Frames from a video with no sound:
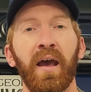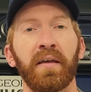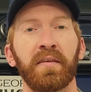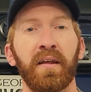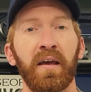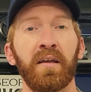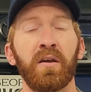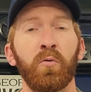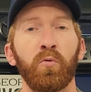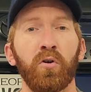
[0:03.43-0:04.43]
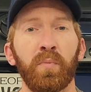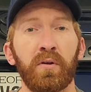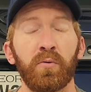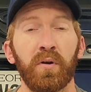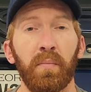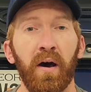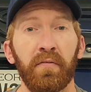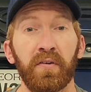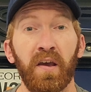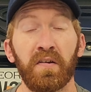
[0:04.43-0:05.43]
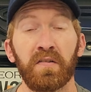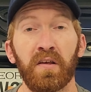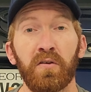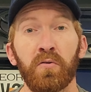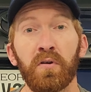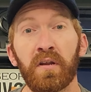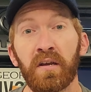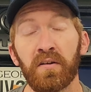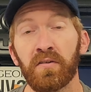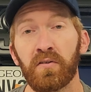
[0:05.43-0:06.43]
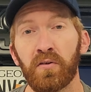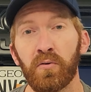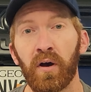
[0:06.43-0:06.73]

And today we're going to be doing a modification that you need to do.